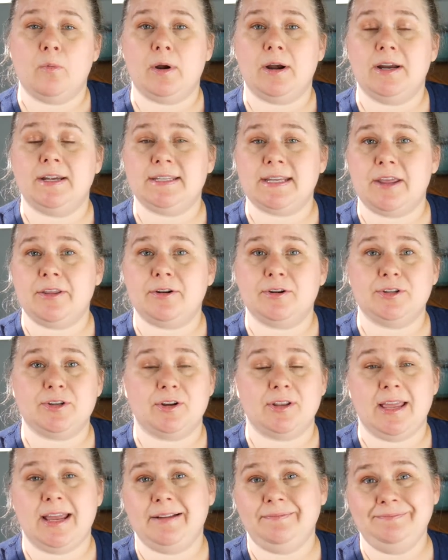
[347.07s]
whereas others are
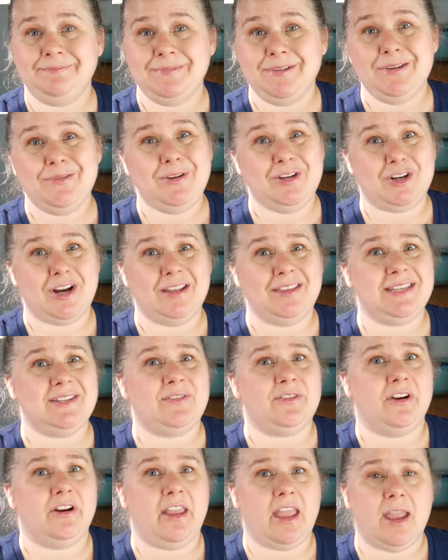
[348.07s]
like, we tried this
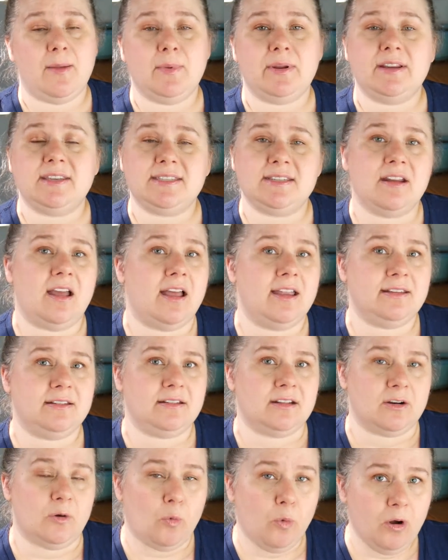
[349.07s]
for a game and it's not
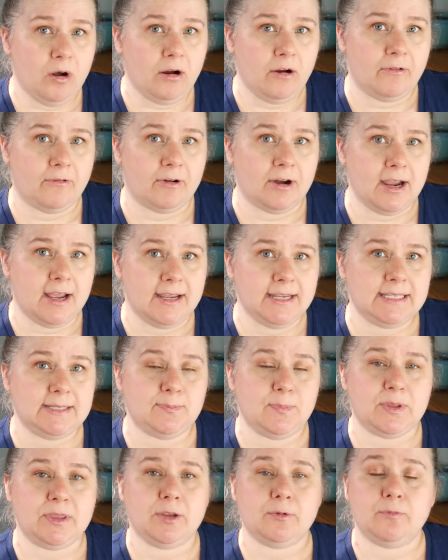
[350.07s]
gonna work for us.
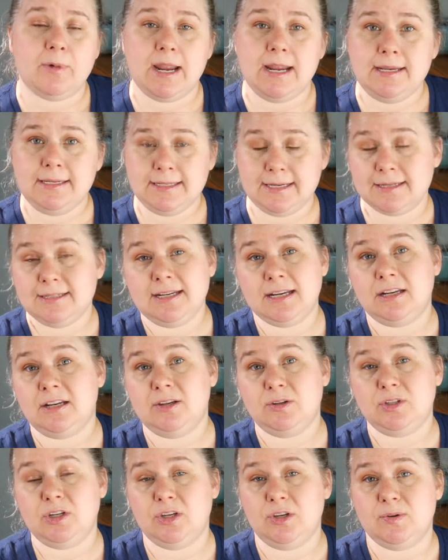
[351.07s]
But the Rays
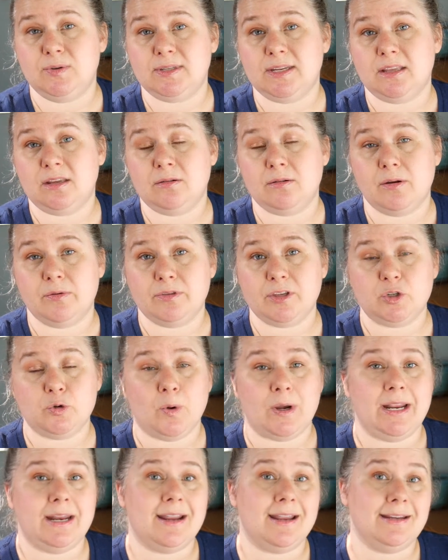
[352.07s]
continued to use it throughout the
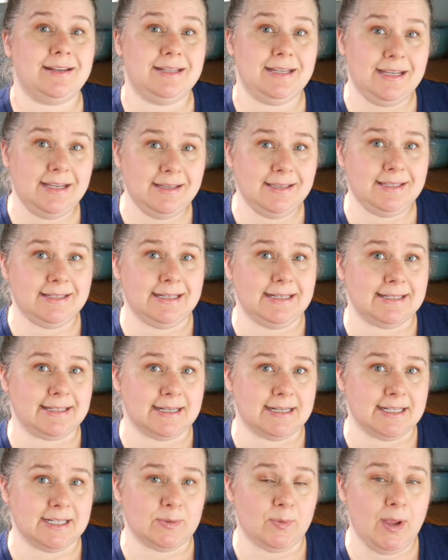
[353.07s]
2019
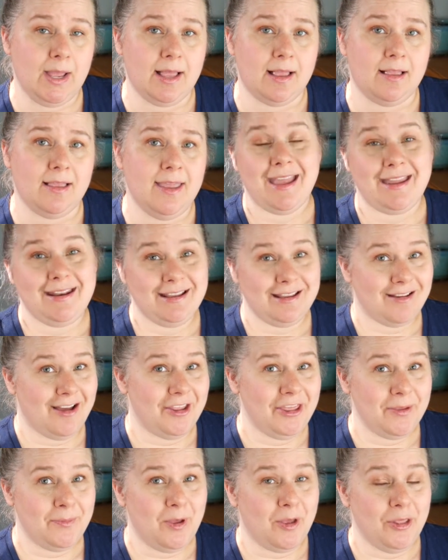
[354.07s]
season as well, and it
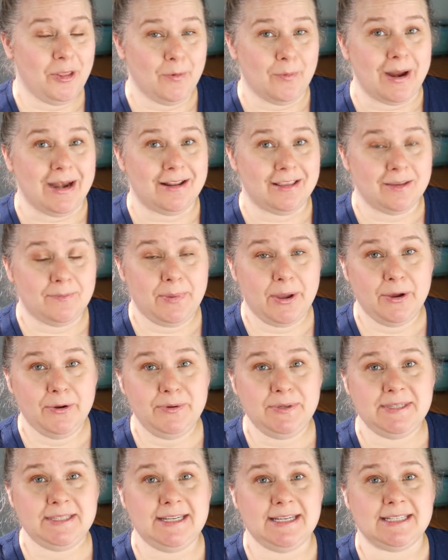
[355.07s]
got them all the way to the
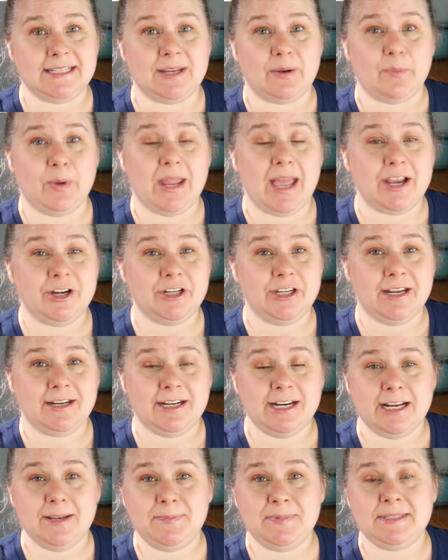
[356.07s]
postseason. We actually
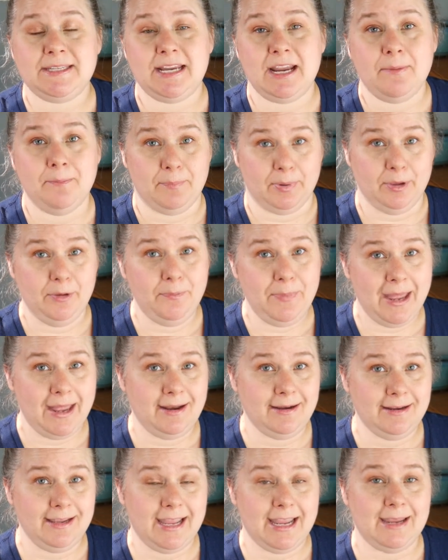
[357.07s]
ended up seeing
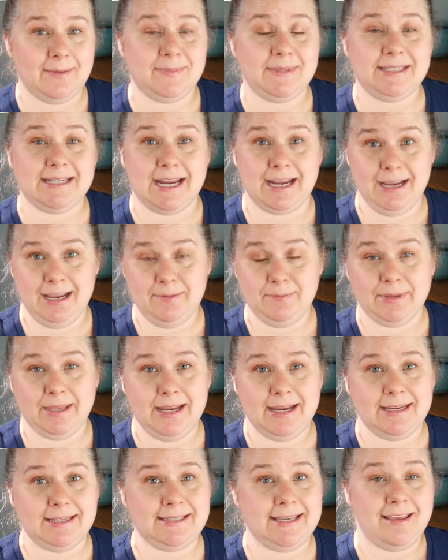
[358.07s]
bullpen games taking
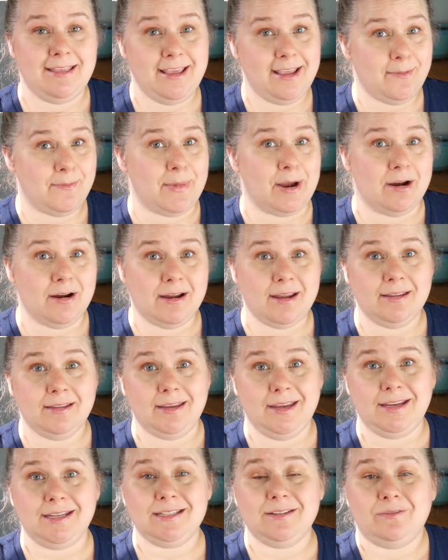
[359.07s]
place in the American
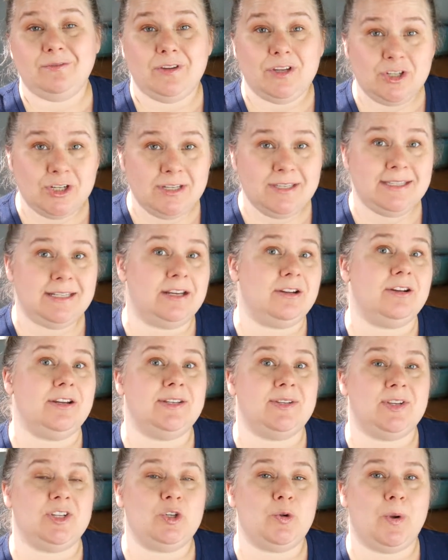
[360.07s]
League Division
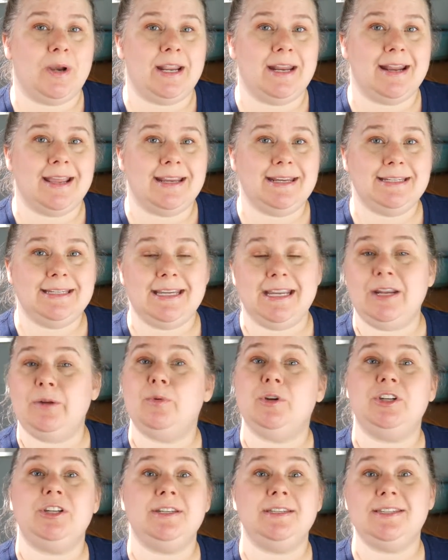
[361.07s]
Series in 2019,
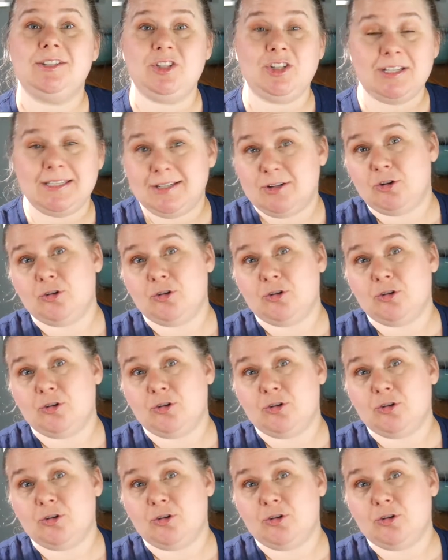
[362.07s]
which is just